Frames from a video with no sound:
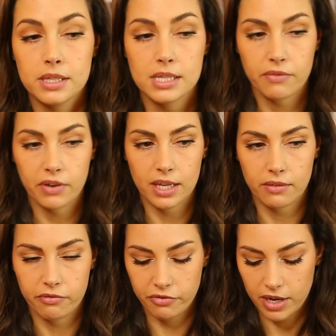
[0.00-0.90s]
see if I
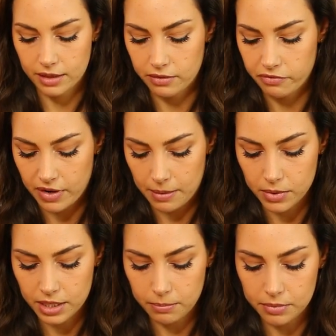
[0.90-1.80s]
can find the
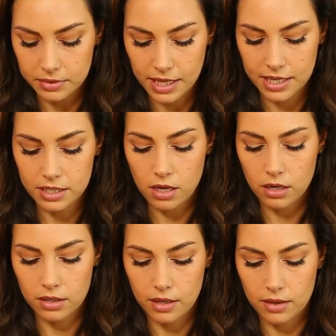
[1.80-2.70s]
fabric blend
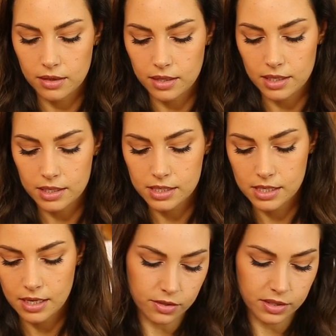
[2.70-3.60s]
on
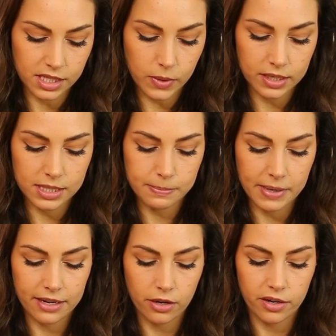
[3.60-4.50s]
this. So this one is
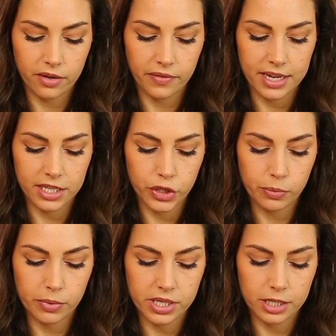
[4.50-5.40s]
made out of
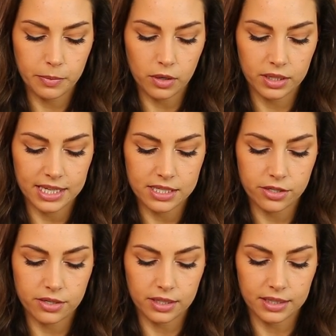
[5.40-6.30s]
82%
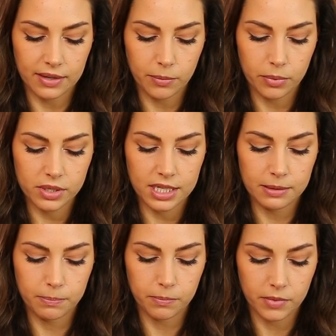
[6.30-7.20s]
polyester,
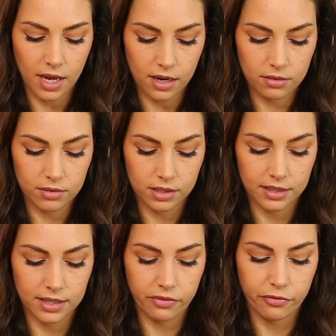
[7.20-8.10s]
11%
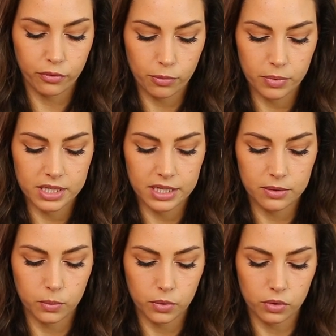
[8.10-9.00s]
acrylic, 4%
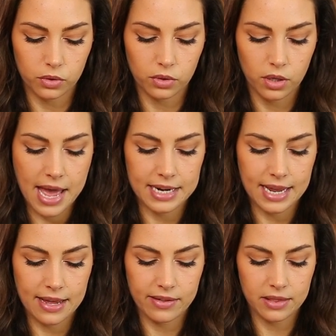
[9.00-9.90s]
wool,
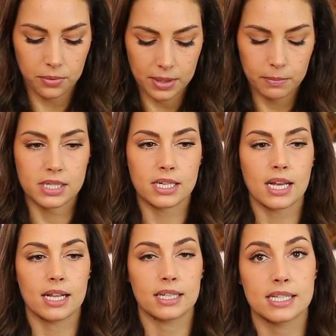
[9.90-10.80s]
and
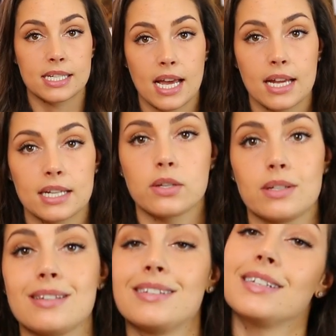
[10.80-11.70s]
3% elastan. So
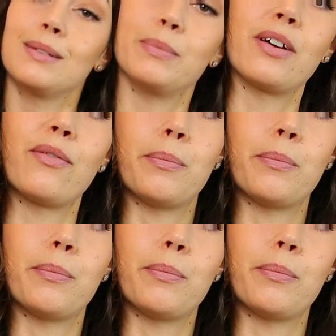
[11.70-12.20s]
it's a little bit of